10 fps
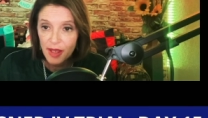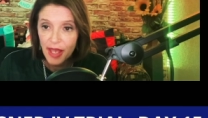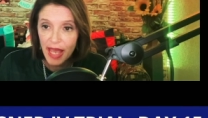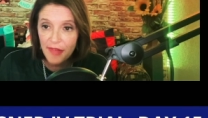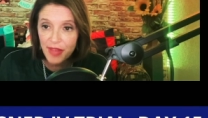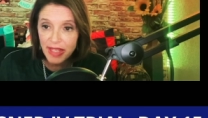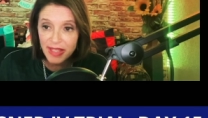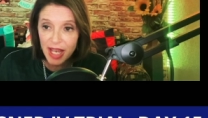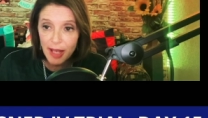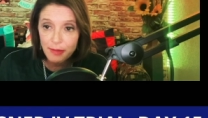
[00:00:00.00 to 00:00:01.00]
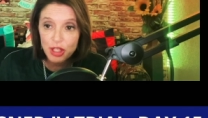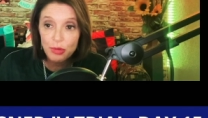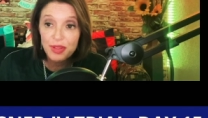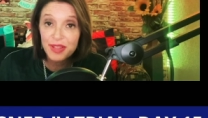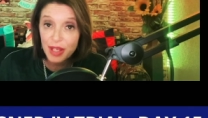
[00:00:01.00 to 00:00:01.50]
At that time, she
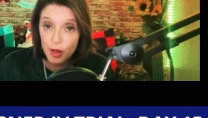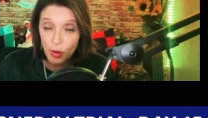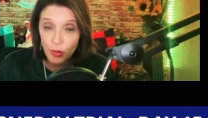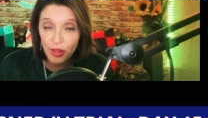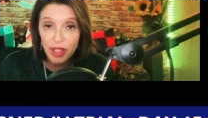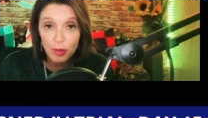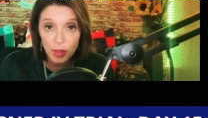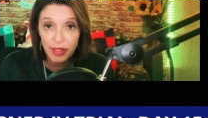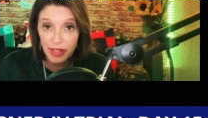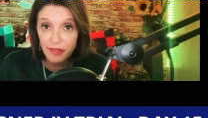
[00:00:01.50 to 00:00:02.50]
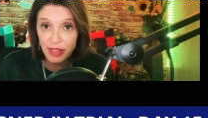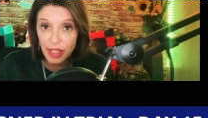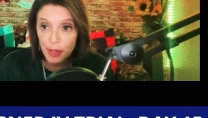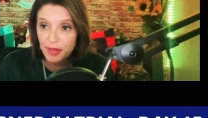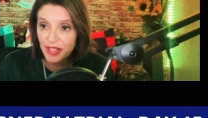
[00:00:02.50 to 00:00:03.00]
was the only one living
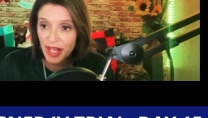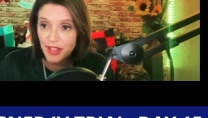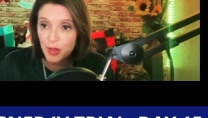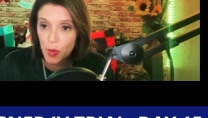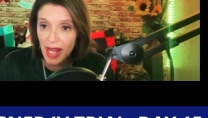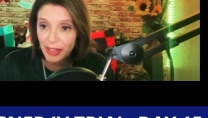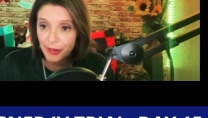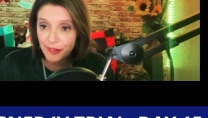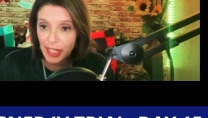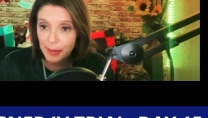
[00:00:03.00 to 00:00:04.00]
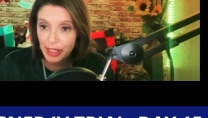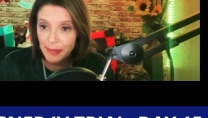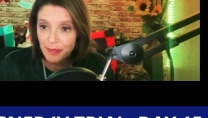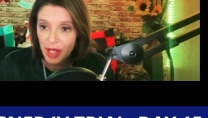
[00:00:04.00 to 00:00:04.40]
there besides the Wagner family.